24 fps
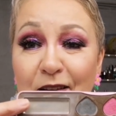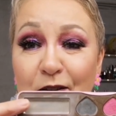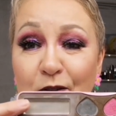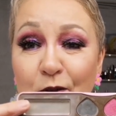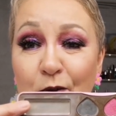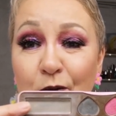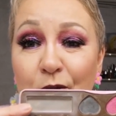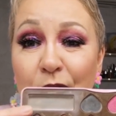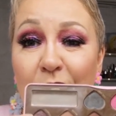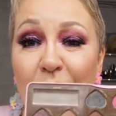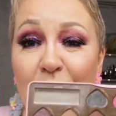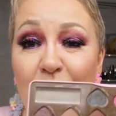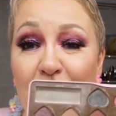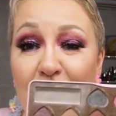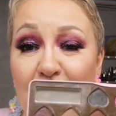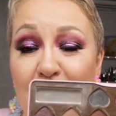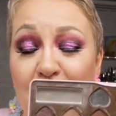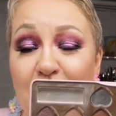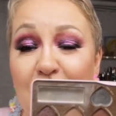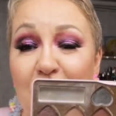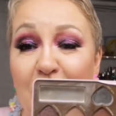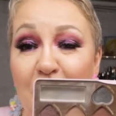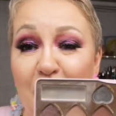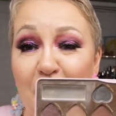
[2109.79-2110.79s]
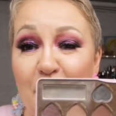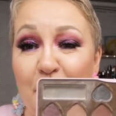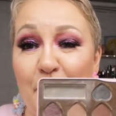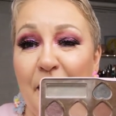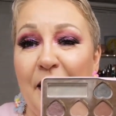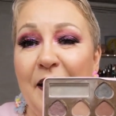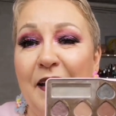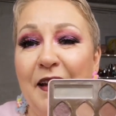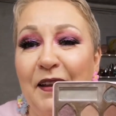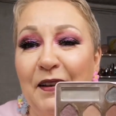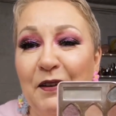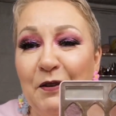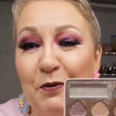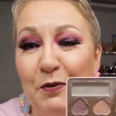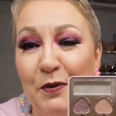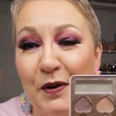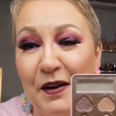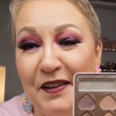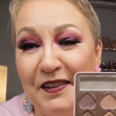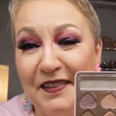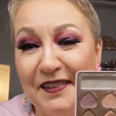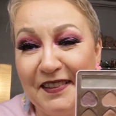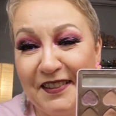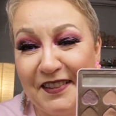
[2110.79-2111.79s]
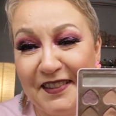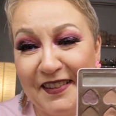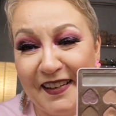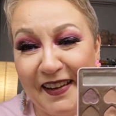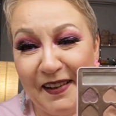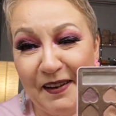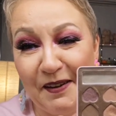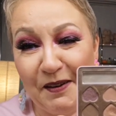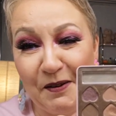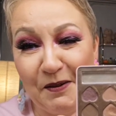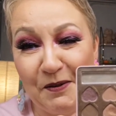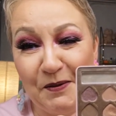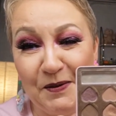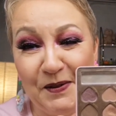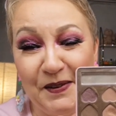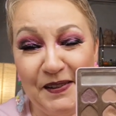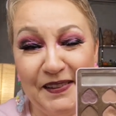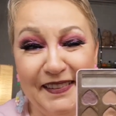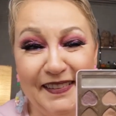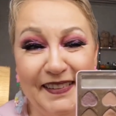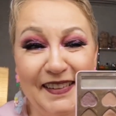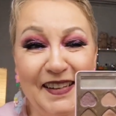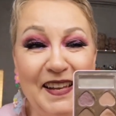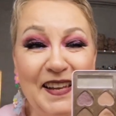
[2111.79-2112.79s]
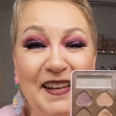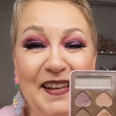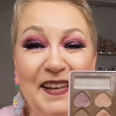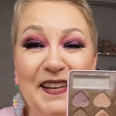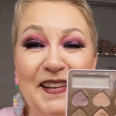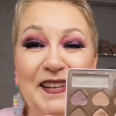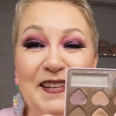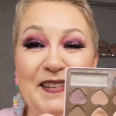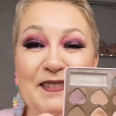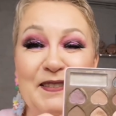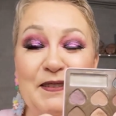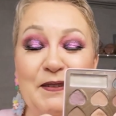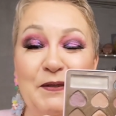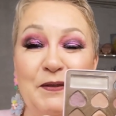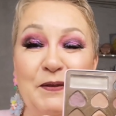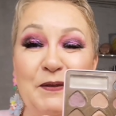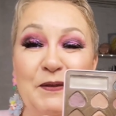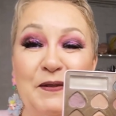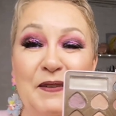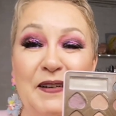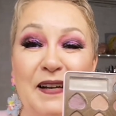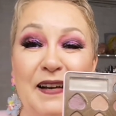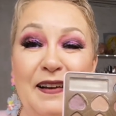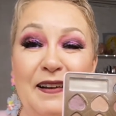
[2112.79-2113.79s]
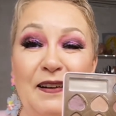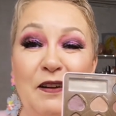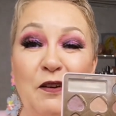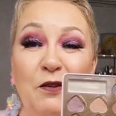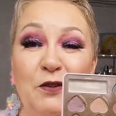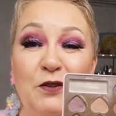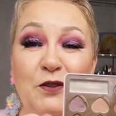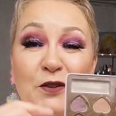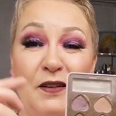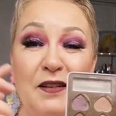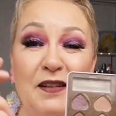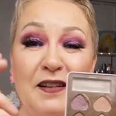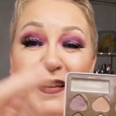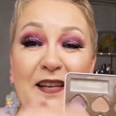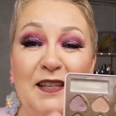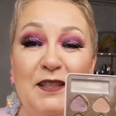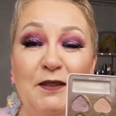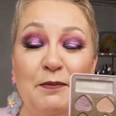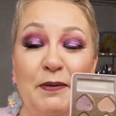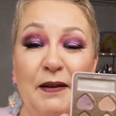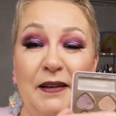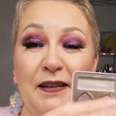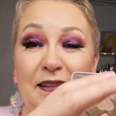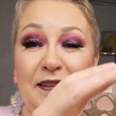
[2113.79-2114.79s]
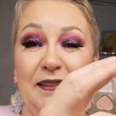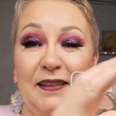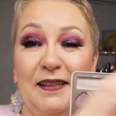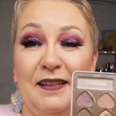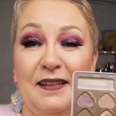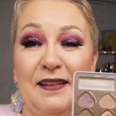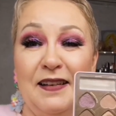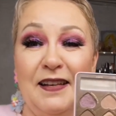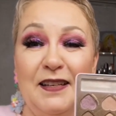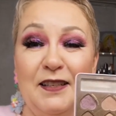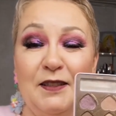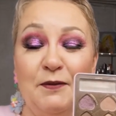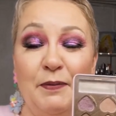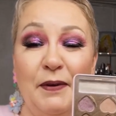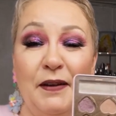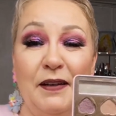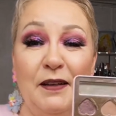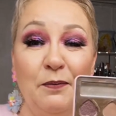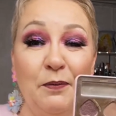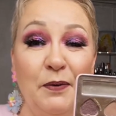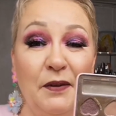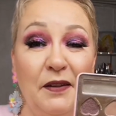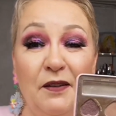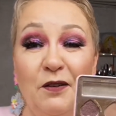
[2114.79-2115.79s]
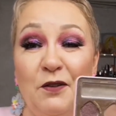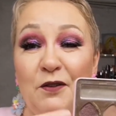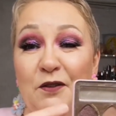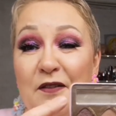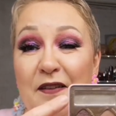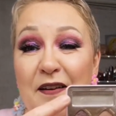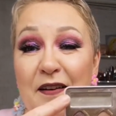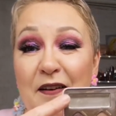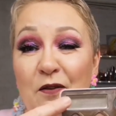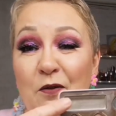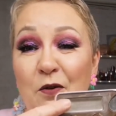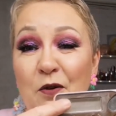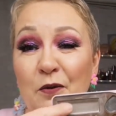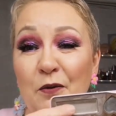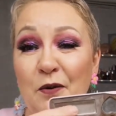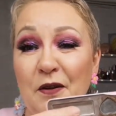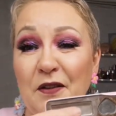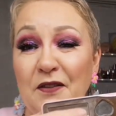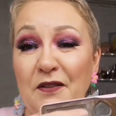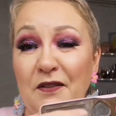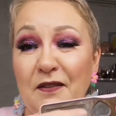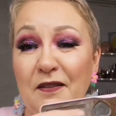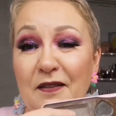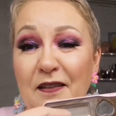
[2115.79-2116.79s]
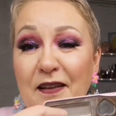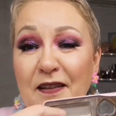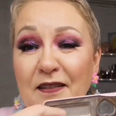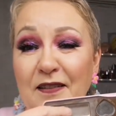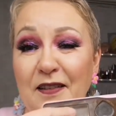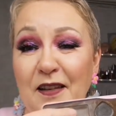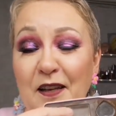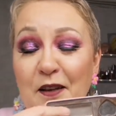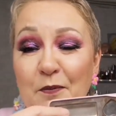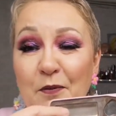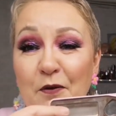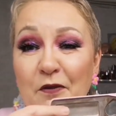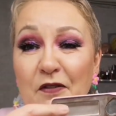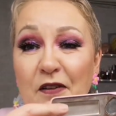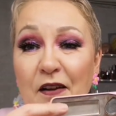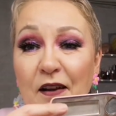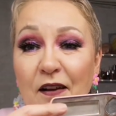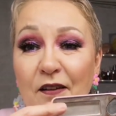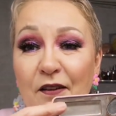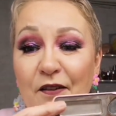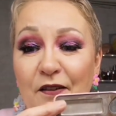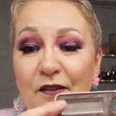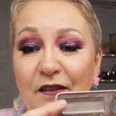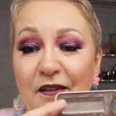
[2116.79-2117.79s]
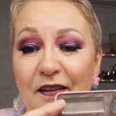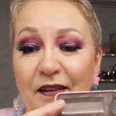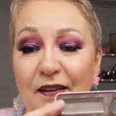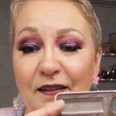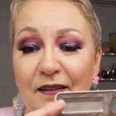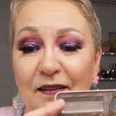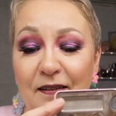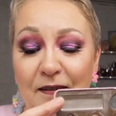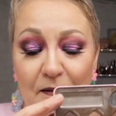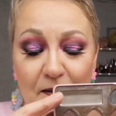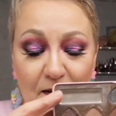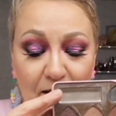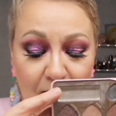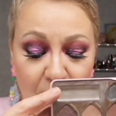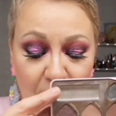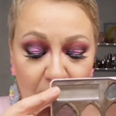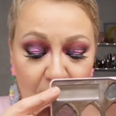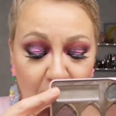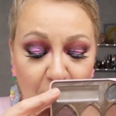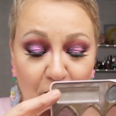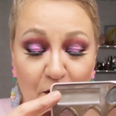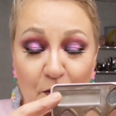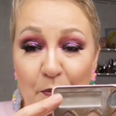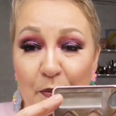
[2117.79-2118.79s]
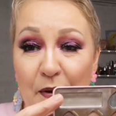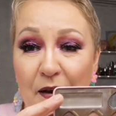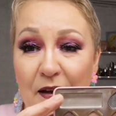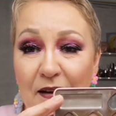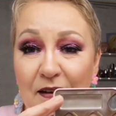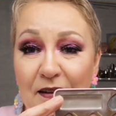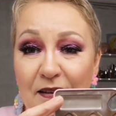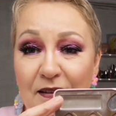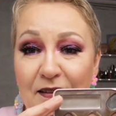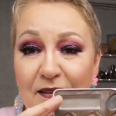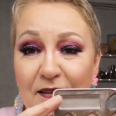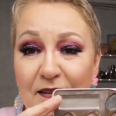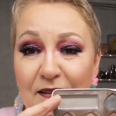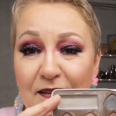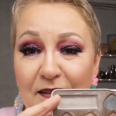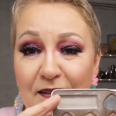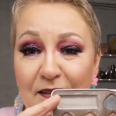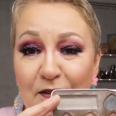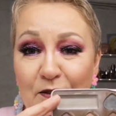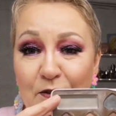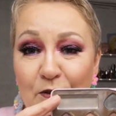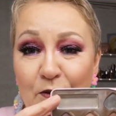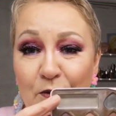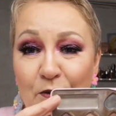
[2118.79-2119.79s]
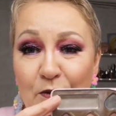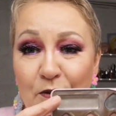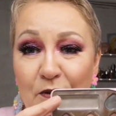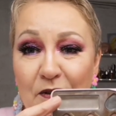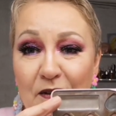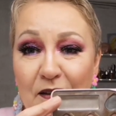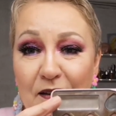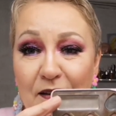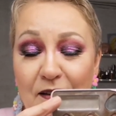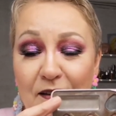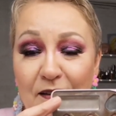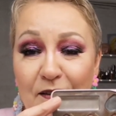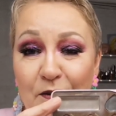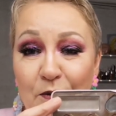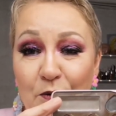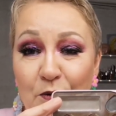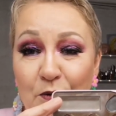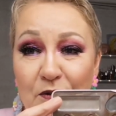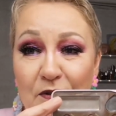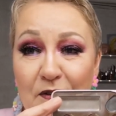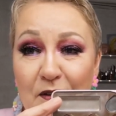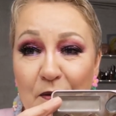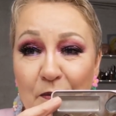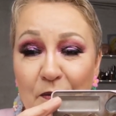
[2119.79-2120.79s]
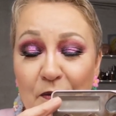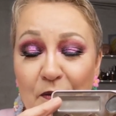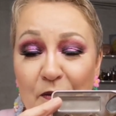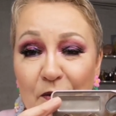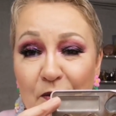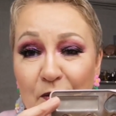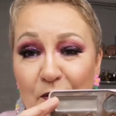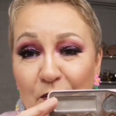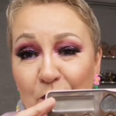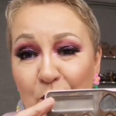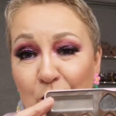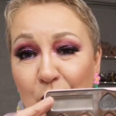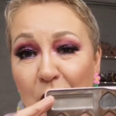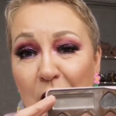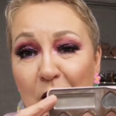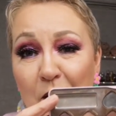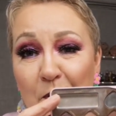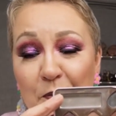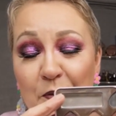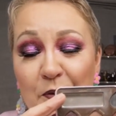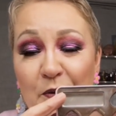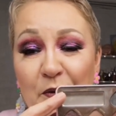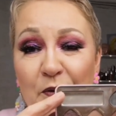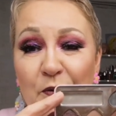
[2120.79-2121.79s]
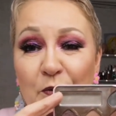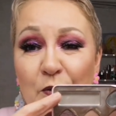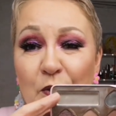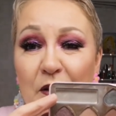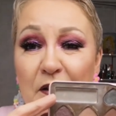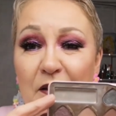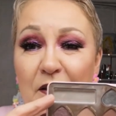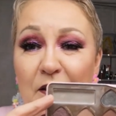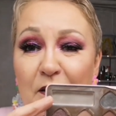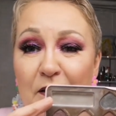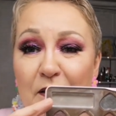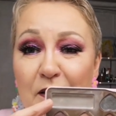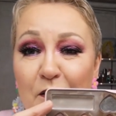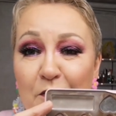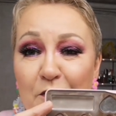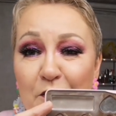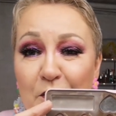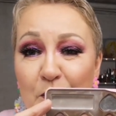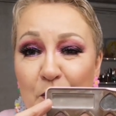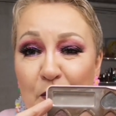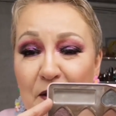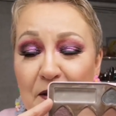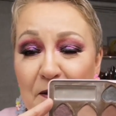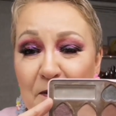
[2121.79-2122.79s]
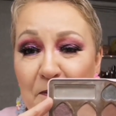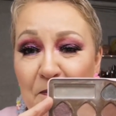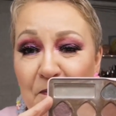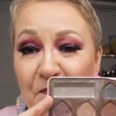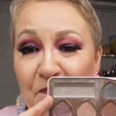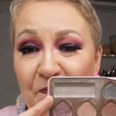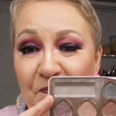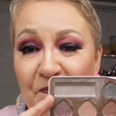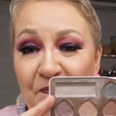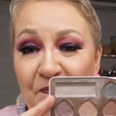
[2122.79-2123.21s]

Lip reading: So at least I have panned one shadow. So I go to the next palette and the next palette, because they're always that type of color in every palette, so I use them up one after one.